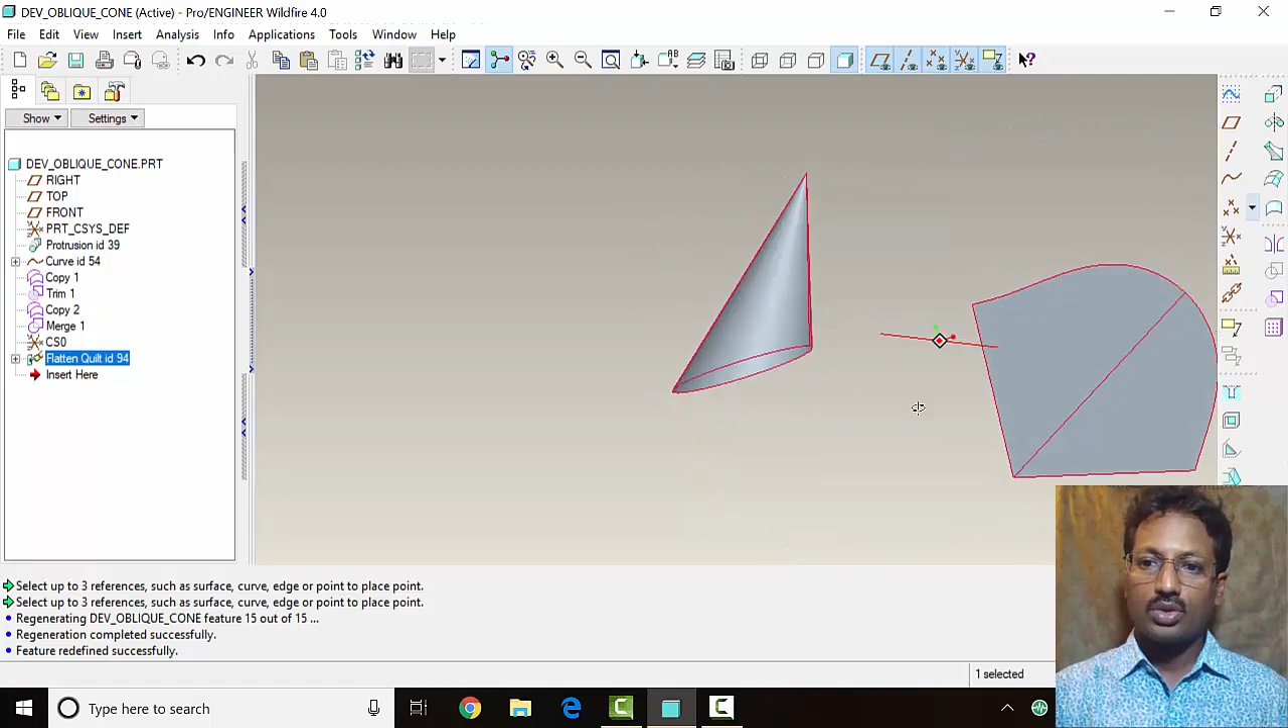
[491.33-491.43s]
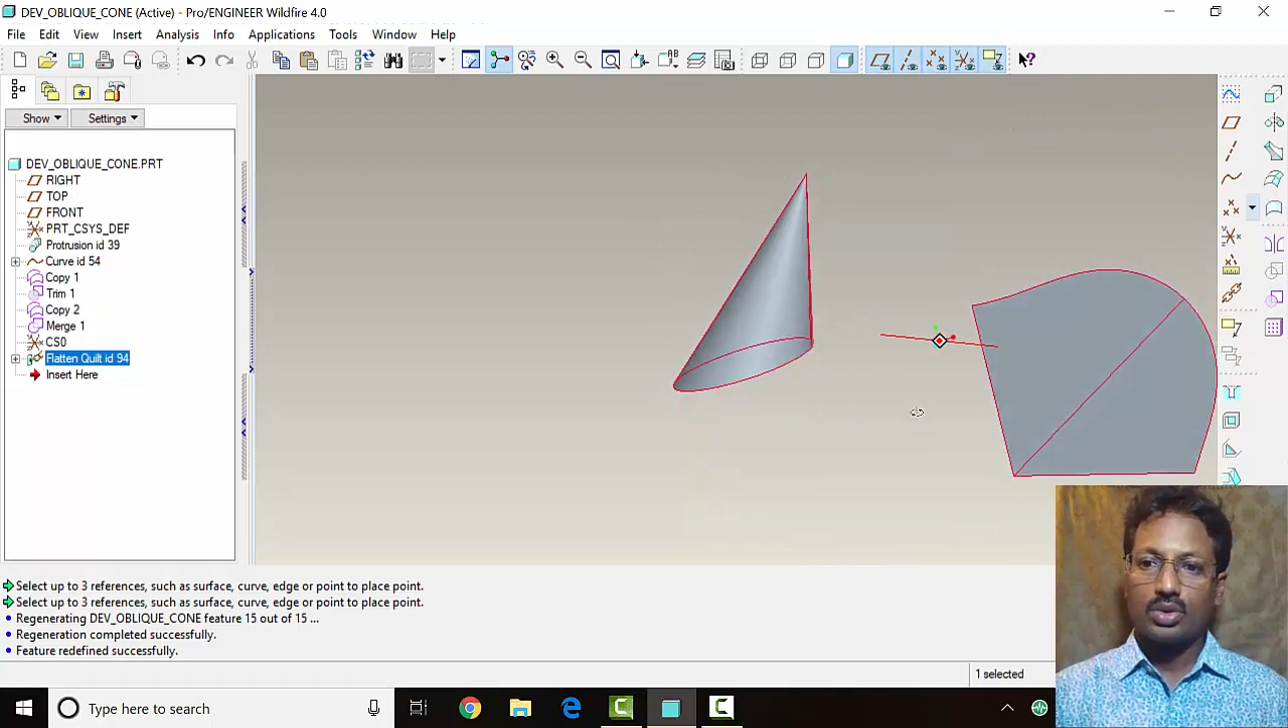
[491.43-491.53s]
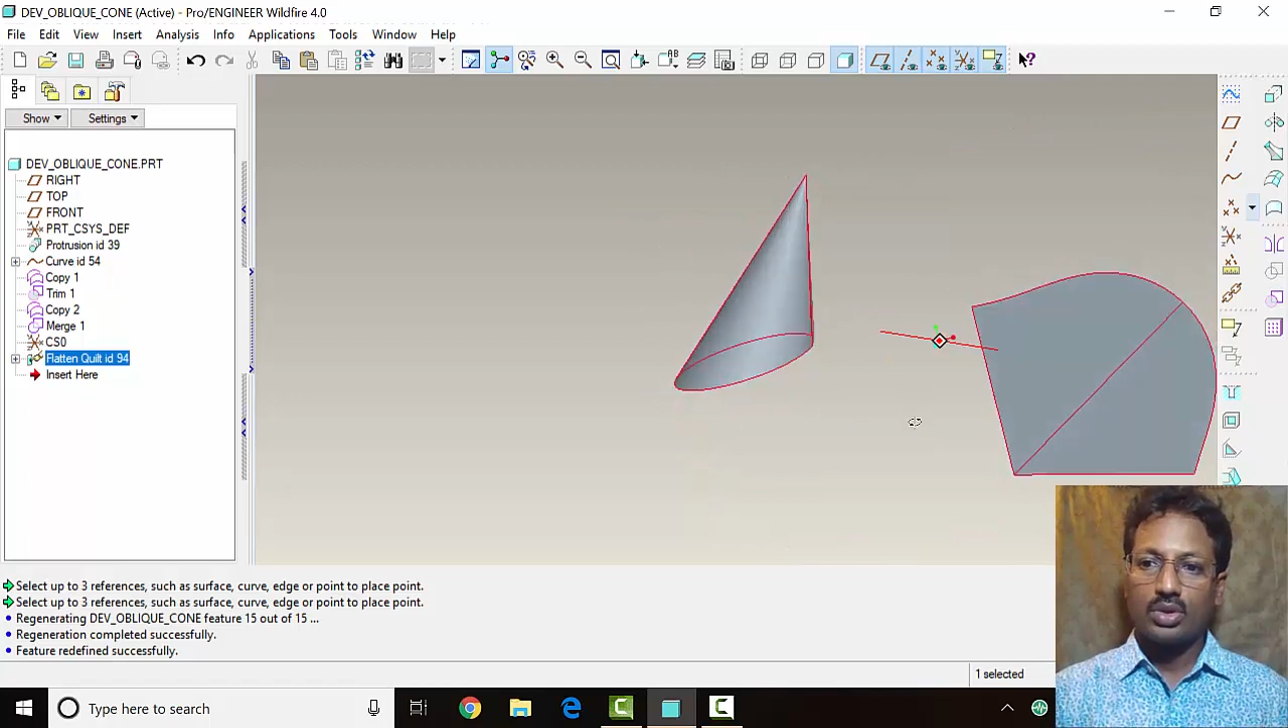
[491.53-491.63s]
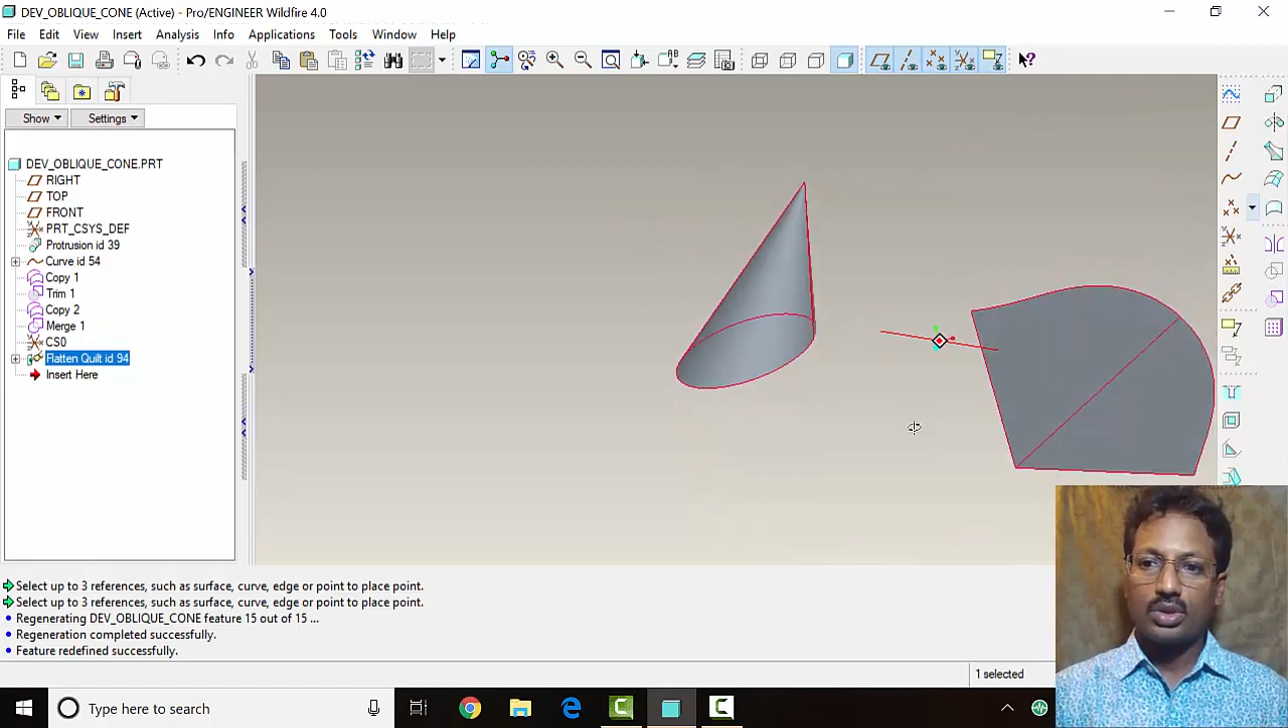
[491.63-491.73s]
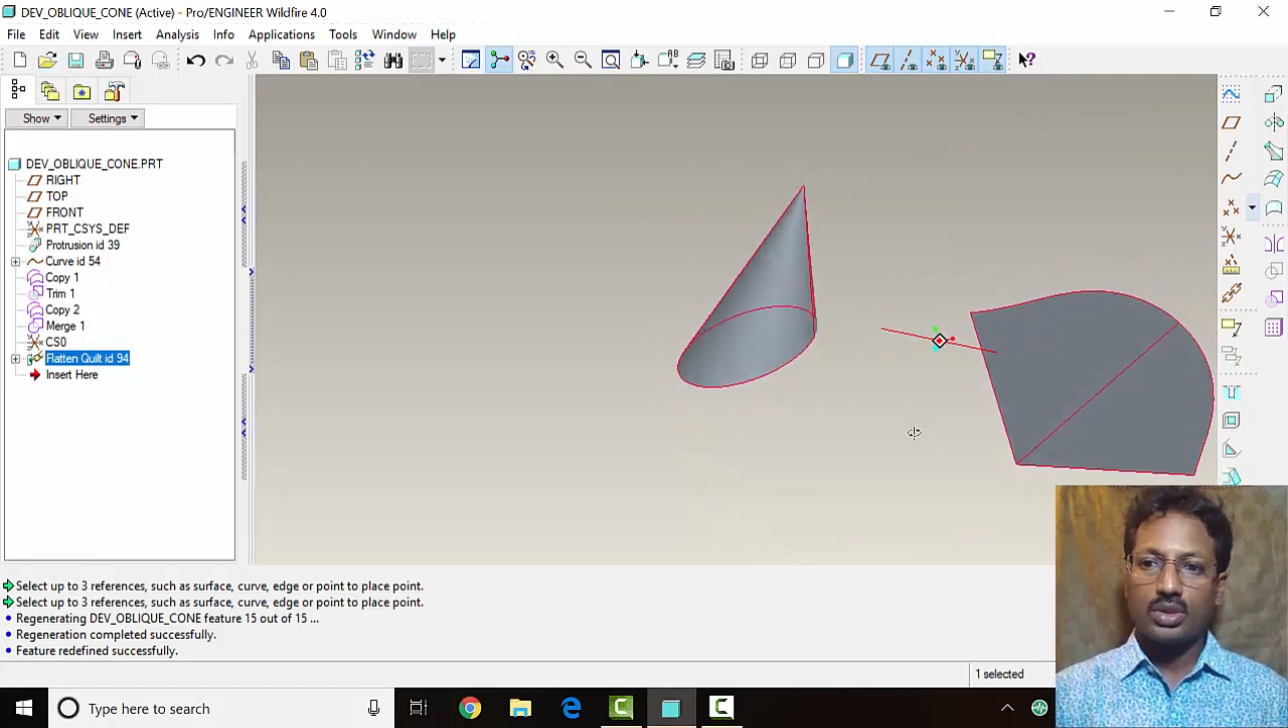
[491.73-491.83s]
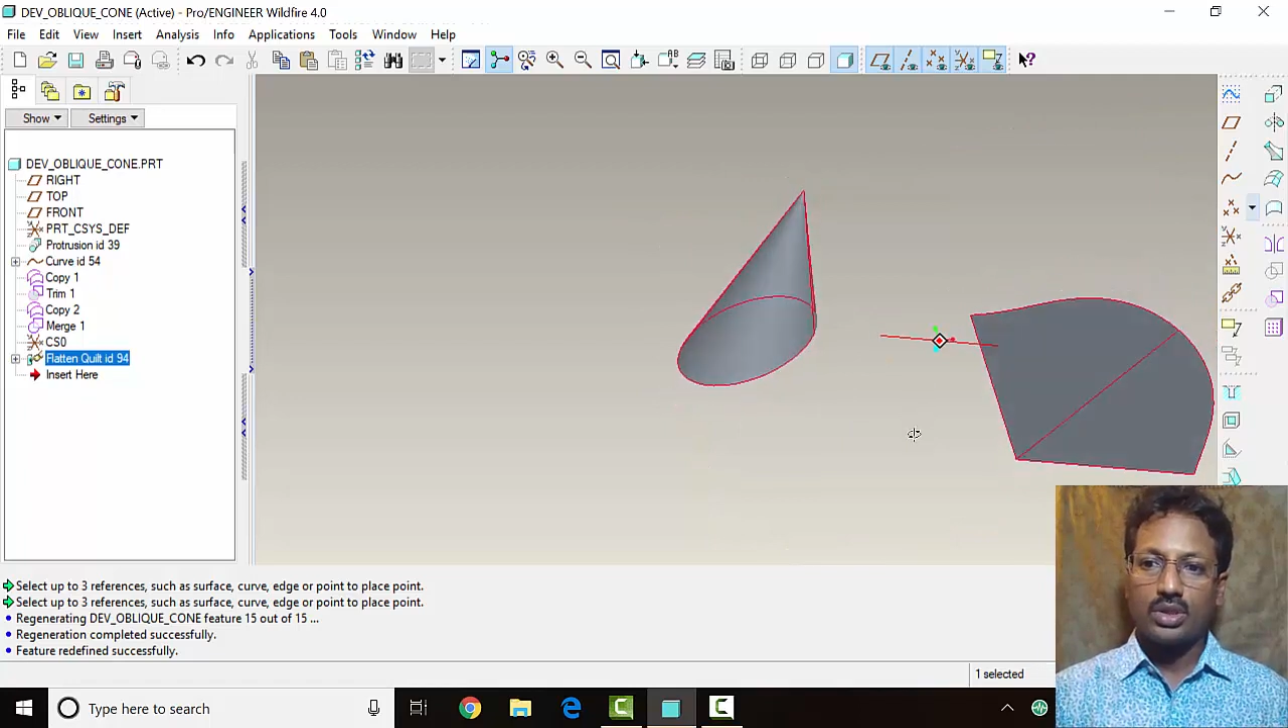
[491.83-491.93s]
So this